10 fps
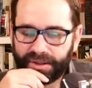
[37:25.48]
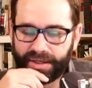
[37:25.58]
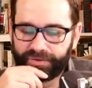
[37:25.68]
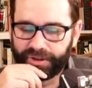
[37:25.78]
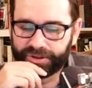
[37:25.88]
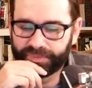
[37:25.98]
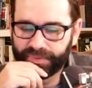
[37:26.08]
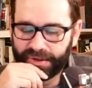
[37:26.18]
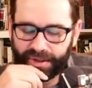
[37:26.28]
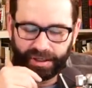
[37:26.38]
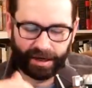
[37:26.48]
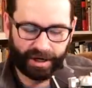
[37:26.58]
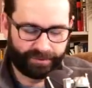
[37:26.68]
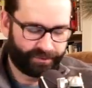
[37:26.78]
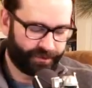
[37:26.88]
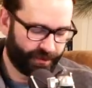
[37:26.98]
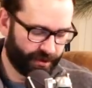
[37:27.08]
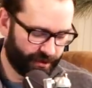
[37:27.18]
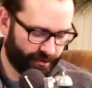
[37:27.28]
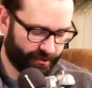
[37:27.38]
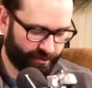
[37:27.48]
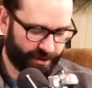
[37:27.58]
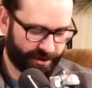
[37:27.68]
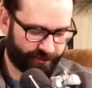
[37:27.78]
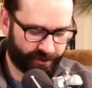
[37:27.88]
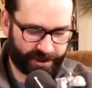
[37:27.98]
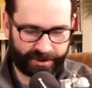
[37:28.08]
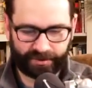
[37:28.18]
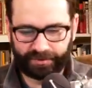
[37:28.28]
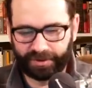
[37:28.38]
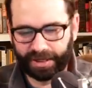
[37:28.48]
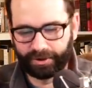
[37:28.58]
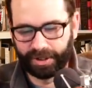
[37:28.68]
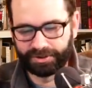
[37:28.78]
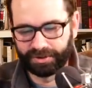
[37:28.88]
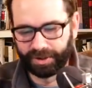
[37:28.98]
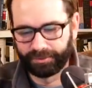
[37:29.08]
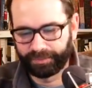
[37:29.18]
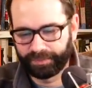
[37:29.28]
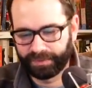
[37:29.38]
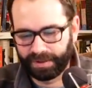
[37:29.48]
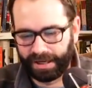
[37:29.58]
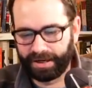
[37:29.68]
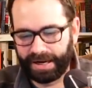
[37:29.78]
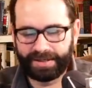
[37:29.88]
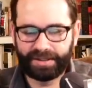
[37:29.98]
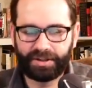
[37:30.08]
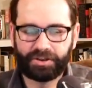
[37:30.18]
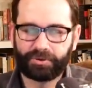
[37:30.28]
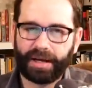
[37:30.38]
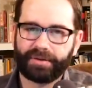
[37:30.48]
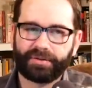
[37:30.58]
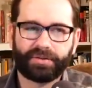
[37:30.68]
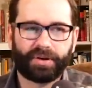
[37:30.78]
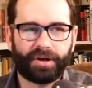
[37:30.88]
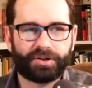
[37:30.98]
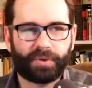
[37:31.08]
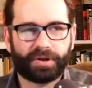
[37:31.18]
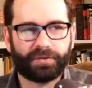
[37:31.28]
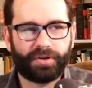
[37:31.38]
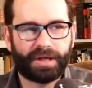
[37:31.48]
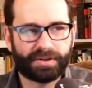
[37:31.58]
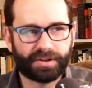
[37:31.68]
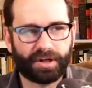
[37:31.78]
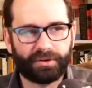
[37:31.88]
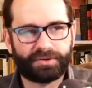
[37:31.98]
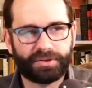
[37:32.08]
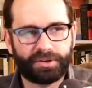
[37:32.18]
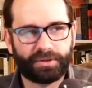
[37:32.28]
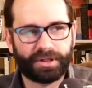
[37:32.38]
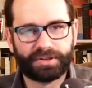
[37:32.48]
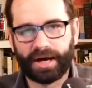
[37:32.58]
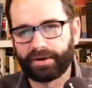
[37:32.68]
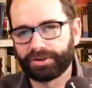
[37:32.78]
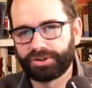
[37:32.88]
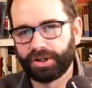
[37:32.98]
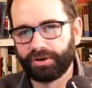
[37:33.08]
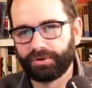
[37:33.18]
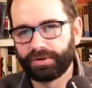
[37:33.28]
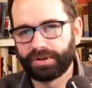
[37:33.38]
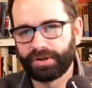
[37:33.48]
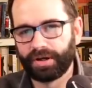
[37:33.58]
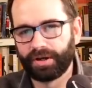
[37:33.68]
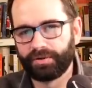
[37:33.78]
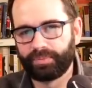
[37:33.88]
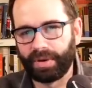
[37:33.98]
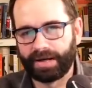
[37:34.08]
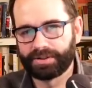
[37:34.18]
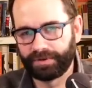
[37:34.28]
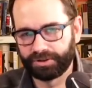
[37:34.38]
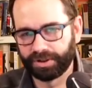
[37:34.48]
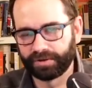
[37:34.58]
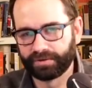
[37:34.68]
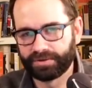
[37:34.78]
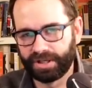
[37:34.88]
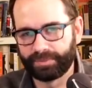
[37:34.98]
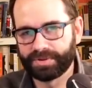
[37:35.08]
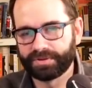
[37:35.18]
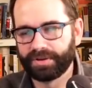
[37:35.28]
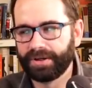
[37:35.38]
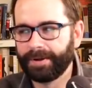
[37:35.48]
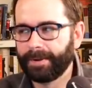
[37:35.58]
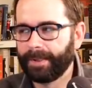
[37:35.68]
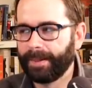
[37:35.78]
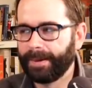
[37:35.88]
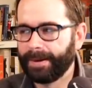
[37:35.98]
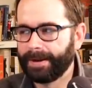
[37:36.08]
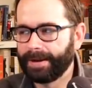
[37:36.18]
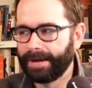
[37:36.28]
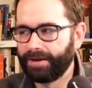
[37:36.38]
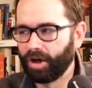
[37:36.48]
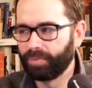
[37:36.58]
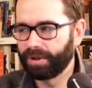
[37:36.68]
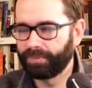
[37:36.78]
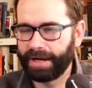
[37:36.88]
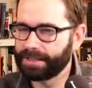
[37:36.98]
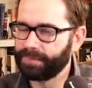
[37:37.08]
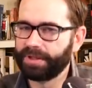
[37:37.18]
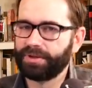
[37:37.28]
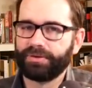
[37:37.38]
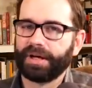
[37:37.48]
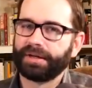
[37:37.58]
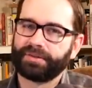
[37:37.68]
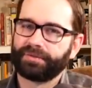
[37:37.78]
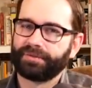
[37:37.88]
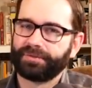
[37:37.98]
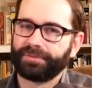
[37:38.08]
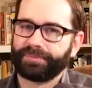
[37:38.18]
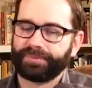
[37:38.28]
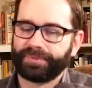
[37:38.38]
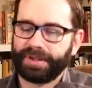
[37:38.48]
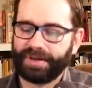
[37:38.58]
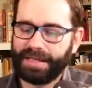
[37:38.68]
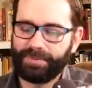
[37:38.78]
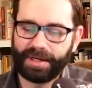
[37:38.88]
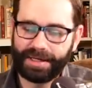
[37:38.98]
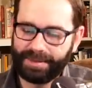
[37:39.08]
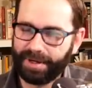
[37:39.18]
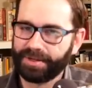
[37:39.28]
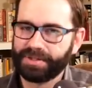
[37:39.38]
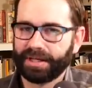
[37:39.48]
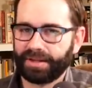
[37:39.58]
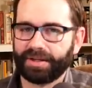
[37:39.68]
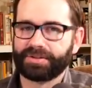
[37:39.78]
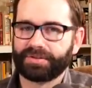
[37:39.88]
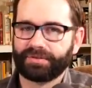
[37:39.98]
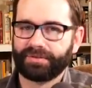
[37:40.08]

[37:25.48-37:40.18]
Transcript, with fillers: any fish all right thanks for that for that question though i, I did threaten on twitter a few days ago to do an entire show on bass fishing tips and don't put it past me to do that if i keep getting emails like this